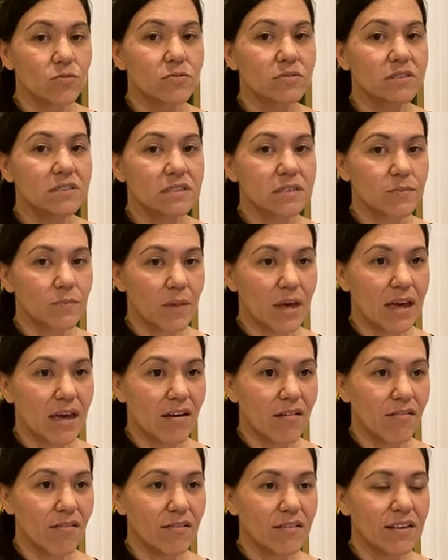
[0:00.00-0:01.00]
you
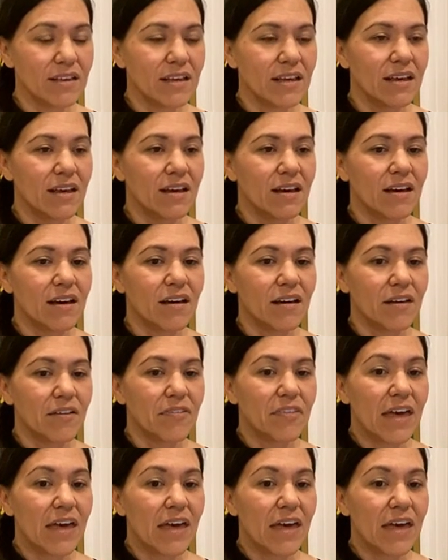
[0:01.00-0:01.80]
smell uh,